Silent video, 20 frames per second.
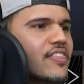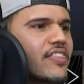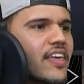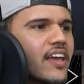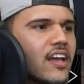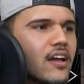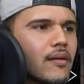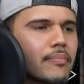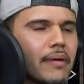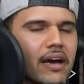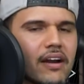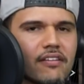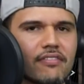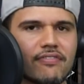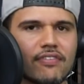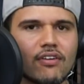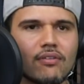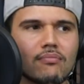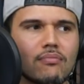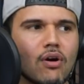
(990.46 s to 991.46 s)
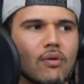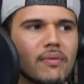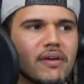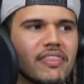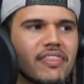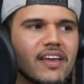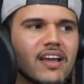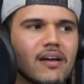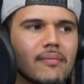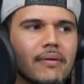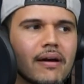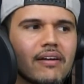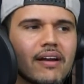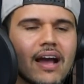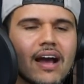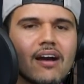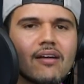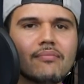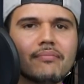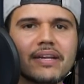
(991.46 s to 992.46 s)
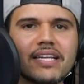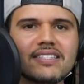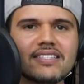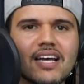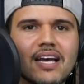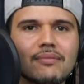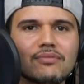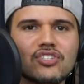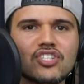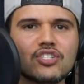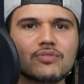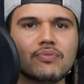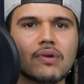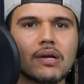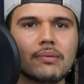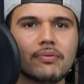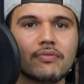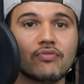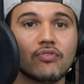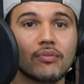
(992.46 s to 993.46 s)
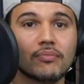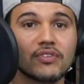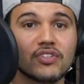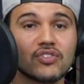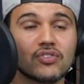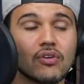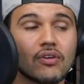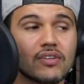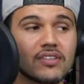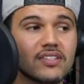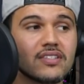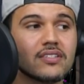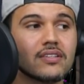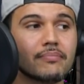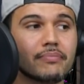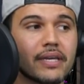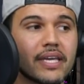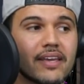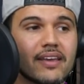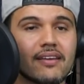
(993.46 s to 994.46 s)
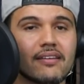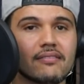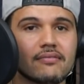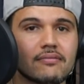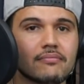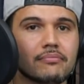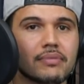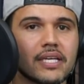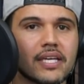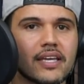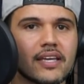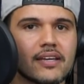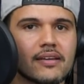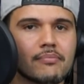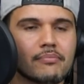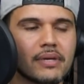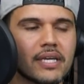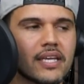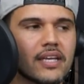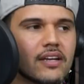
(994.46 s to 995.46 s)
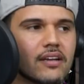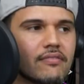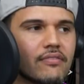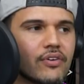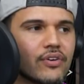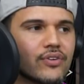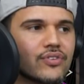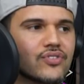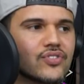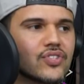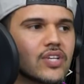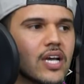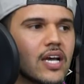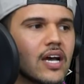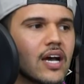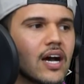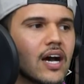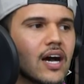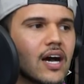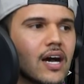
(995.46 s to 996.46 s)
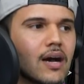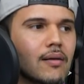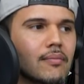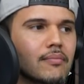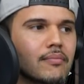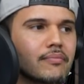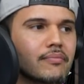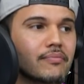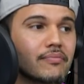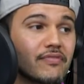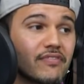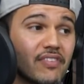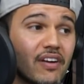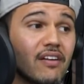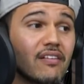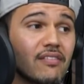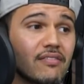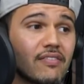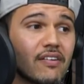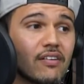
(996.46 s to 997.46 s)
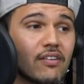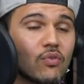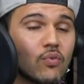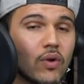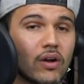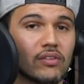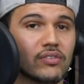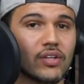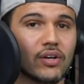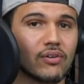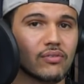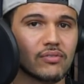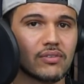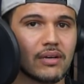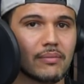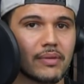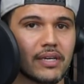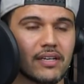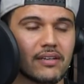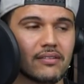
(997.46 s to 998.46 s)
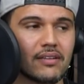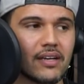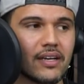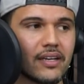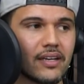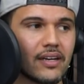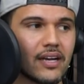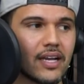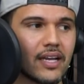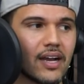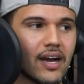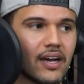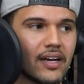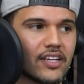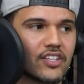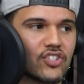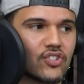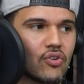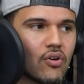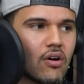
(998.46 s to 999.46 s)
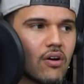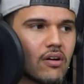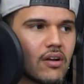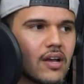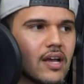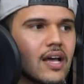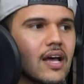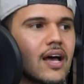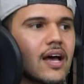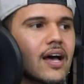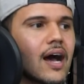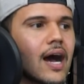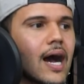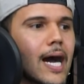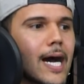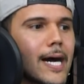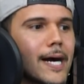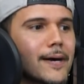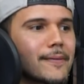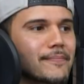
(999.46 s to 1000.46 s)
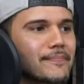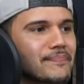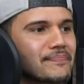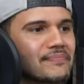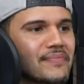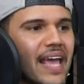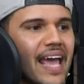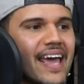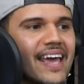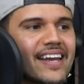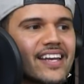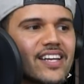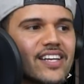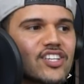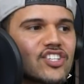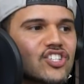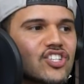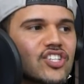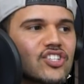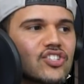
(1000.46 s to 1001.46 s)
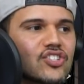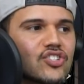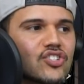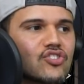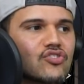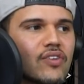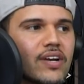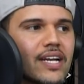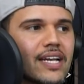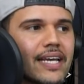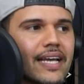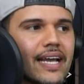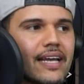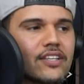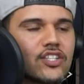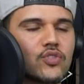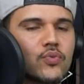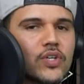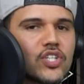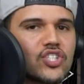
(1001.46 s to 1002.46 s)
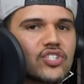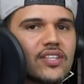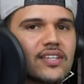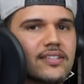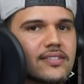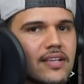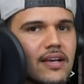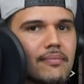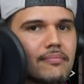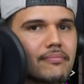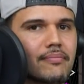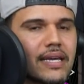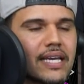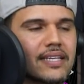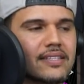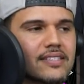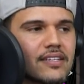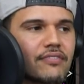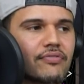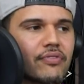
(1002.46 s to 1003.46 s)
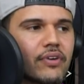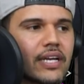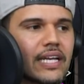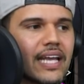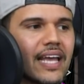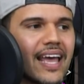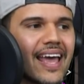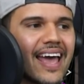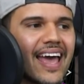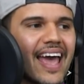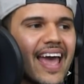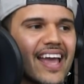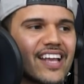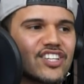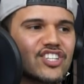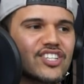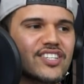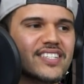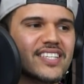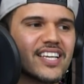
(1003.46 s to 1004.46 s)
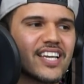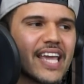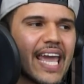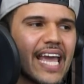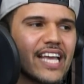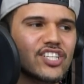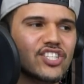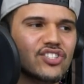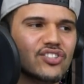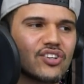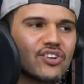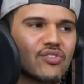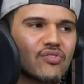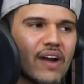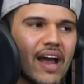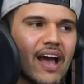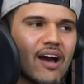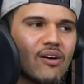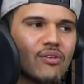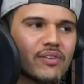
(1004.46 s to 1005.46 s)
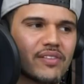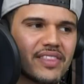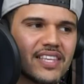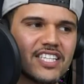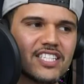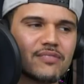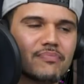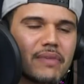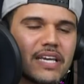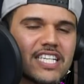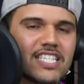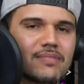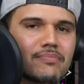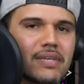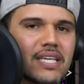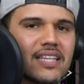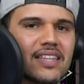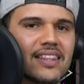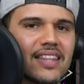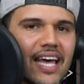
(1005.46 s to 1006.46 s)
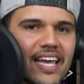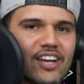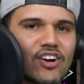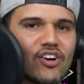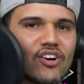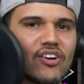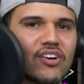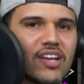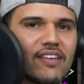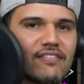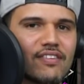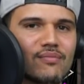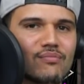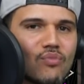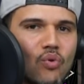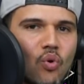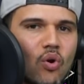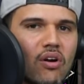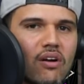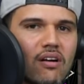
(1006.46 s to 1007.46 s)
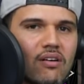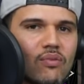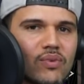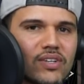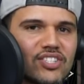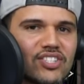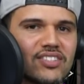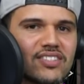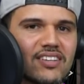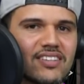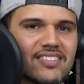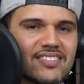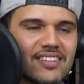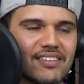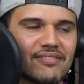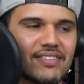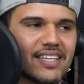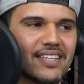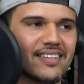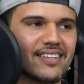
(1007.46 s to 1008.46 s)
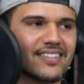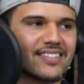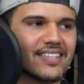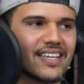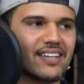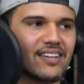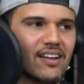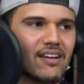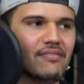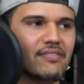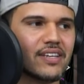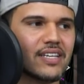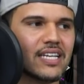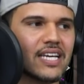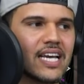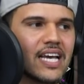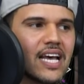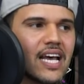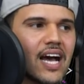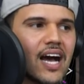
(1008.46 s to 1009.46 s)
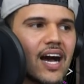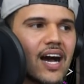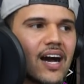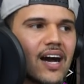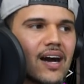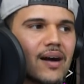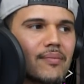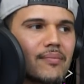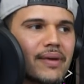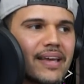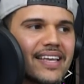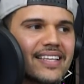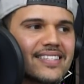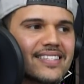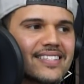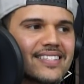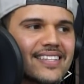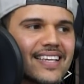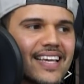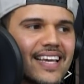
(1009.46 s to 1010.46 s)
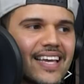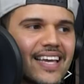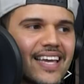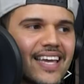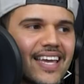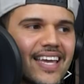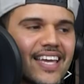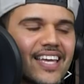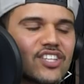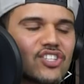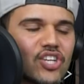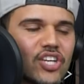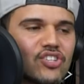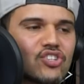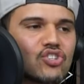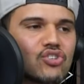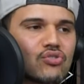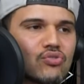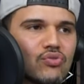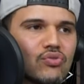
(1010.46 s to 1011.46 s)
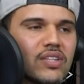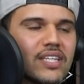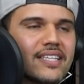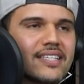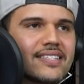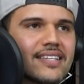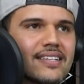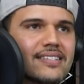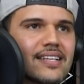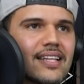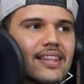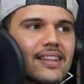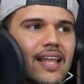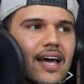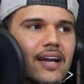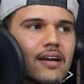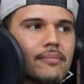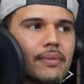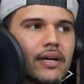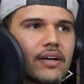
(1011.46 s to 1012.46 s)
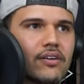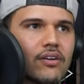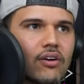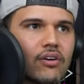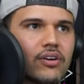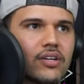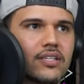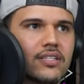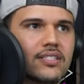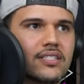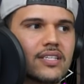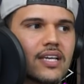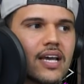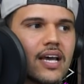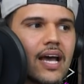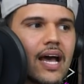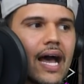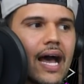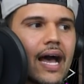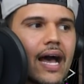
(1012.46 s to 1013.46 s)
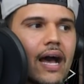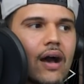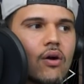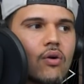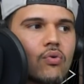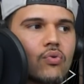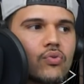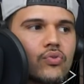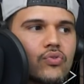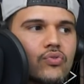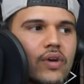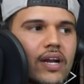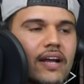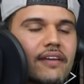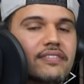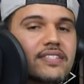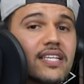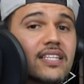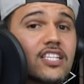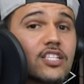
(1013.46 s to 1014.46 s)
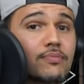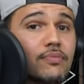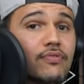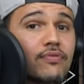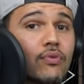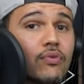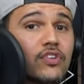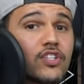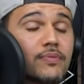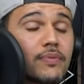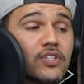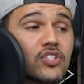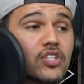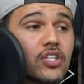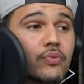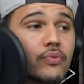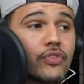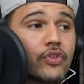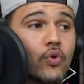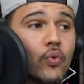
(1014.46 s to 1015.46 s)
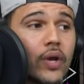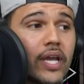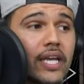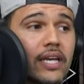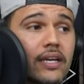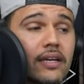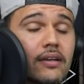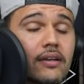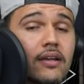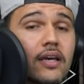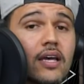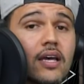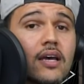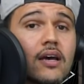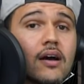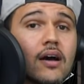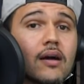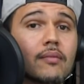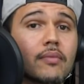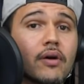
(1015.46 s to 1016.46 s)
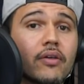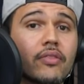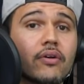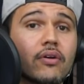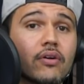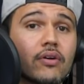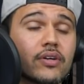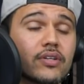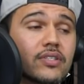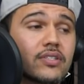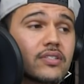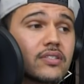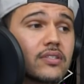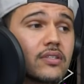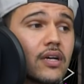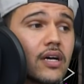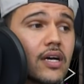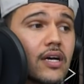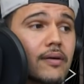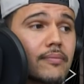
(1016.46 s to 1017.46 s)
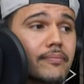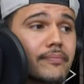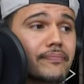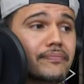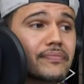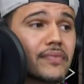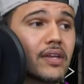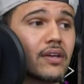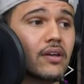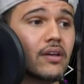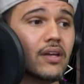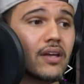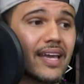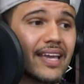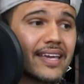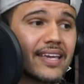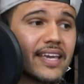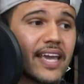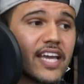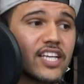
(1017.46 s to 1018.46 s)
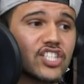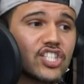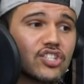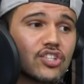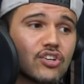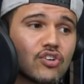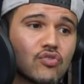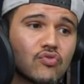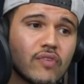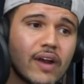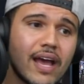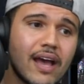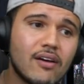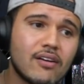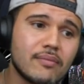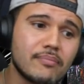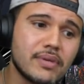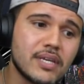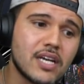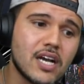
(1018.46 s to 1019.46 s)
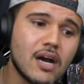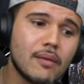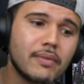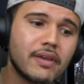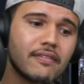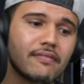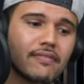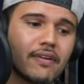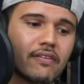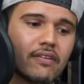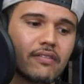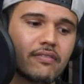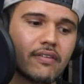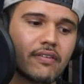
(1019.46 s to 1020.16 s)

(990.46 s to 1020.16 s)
Think about it for a moment. Think about how many times she's probably performed this song. This is a big hit, big hit, big hit of hers. Very, very well known. I mean, an iconic song. And she's just trying to like switch things up, make it different. And she's engaging the crowd. This makes me like her even more when she does stuff like this. I love it. It truly says a lot about an artist. And I've said this before, especially with Queen and other artists. Engaging the crowd and becoming very,